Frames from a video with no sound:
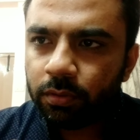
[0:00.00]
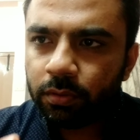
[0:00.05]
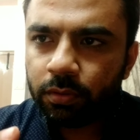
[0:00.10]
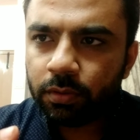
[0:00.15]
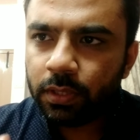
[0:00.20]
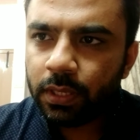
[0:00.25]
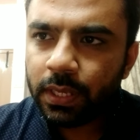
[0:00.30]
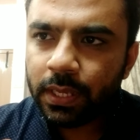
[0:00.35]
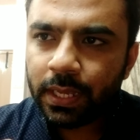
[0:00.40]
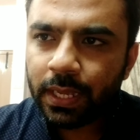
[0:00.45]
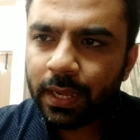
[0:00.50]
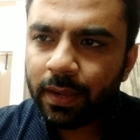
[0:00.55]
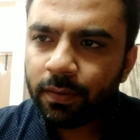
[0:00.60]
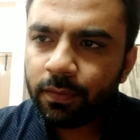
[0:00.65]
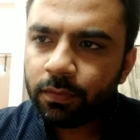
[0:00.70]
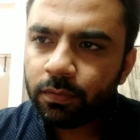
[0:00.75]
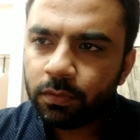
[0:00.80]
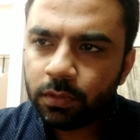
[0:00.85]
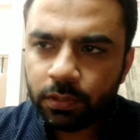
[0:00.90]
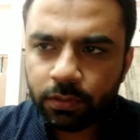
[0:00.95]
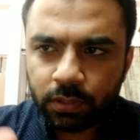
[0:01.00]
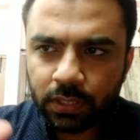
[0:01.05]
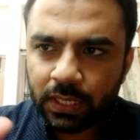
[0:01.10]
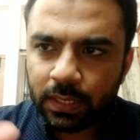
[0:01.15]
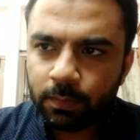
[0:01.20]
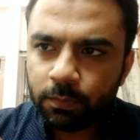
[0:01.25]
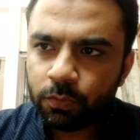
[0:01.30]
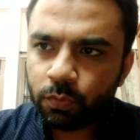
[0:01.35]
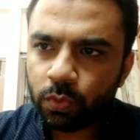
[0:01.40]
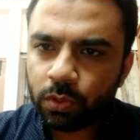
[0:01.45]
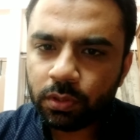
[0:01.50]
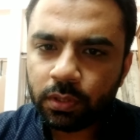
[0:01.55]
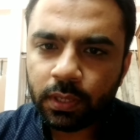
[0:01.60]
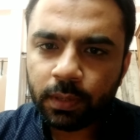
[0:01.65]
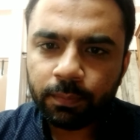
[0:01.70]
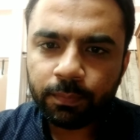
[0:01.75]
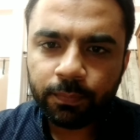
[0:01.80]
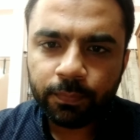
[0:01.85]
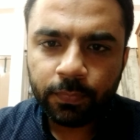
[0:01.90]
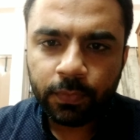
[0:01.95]
They have the schemes with
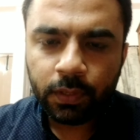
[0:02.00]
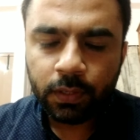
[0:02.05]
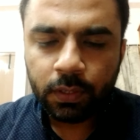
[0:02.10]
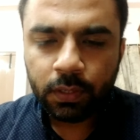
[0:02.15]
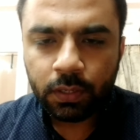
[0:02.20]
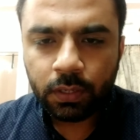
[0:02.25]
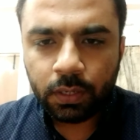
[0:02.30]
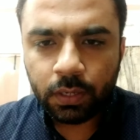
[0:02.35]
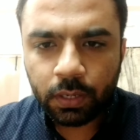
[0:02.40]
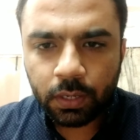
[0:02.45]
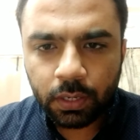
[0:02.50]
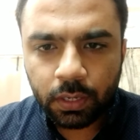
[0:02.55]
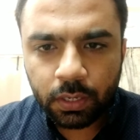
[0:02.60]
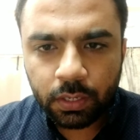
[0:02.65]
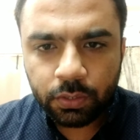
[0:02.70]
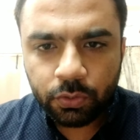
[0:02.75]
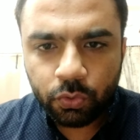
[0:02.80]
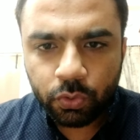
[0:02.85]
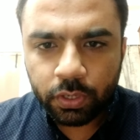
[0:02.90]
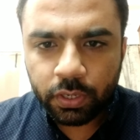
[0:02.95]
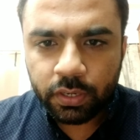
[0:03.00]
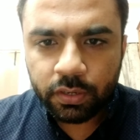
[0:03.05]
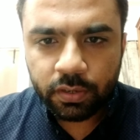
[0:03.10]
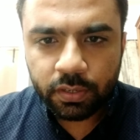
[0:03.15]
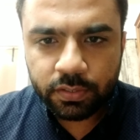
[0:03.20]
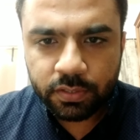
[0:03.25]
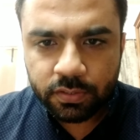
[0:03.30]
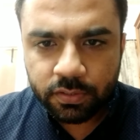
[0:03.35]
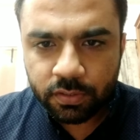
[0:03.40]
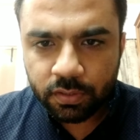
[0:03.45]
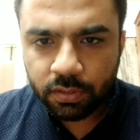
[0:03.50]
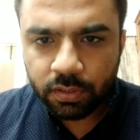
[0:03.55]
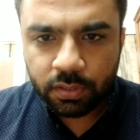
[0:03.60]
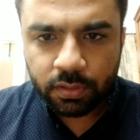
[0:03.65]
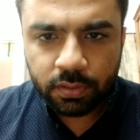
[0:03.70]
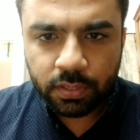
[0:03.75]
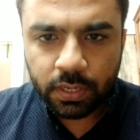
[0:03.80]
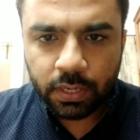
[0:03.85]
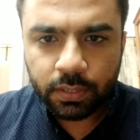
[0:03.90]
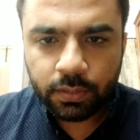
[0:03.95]
them, and you can register
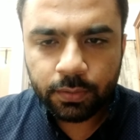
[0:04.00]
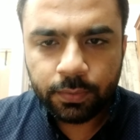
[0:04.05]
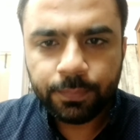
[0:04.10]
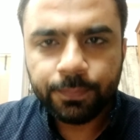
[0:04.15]
in that.